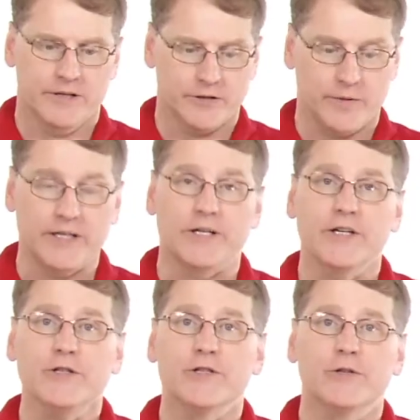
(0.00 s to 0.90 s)
So in
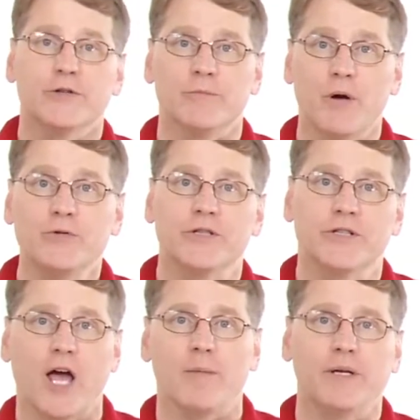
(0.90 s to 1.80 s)
addition to the motion
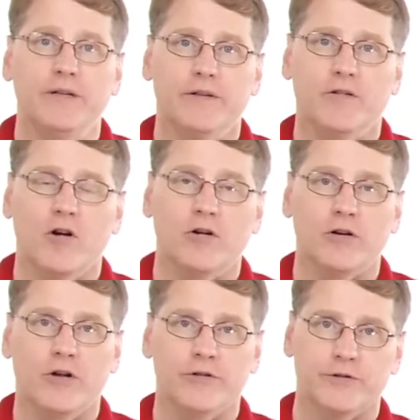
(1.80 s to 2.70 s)
timing, there
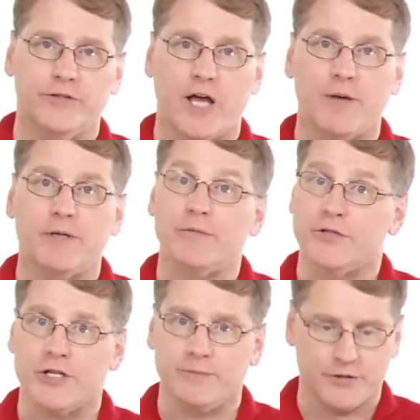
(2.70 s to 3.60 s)
are other timing
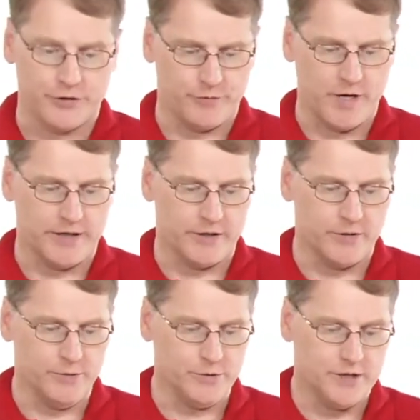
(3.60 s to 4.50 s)
regimes that you might
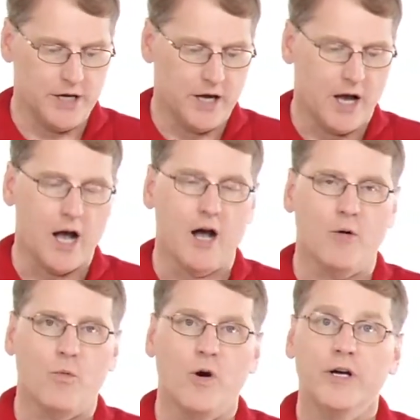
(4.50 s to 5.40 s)
use.
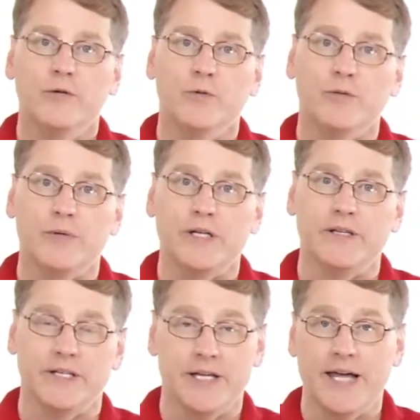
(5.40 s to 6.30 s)
One would be
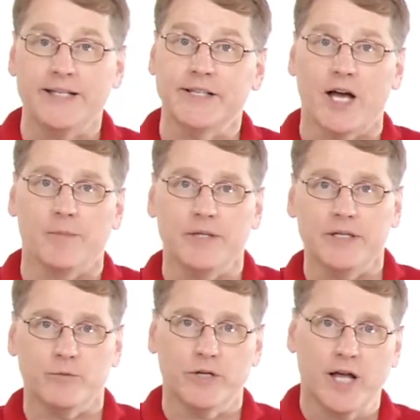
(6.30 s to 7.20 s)
the gate timing,
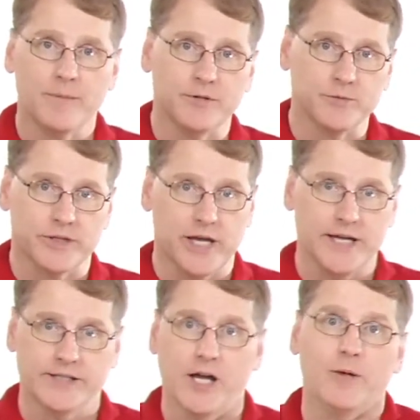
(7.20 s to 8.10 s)
and what happens with
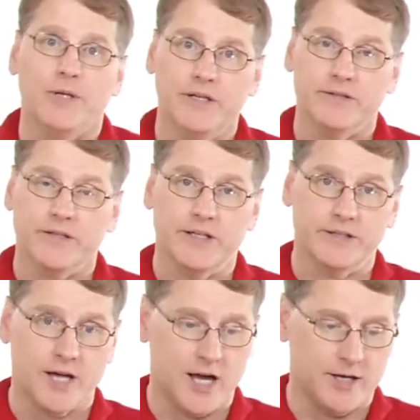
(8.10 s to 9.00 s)
gate timing, it
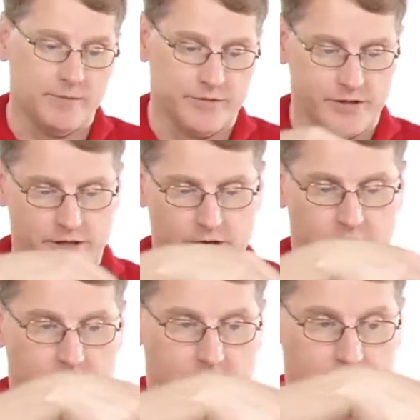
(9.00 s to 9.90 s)
times
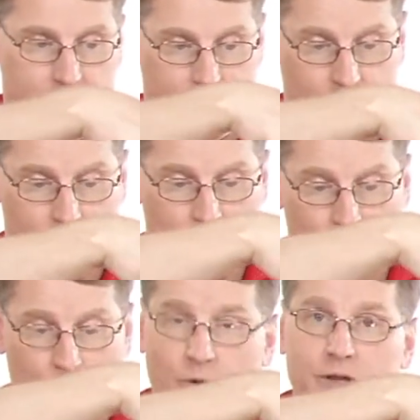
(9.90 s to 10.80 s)

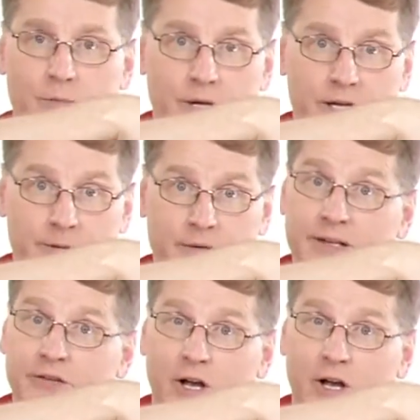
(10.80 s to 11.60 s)
from when the beam is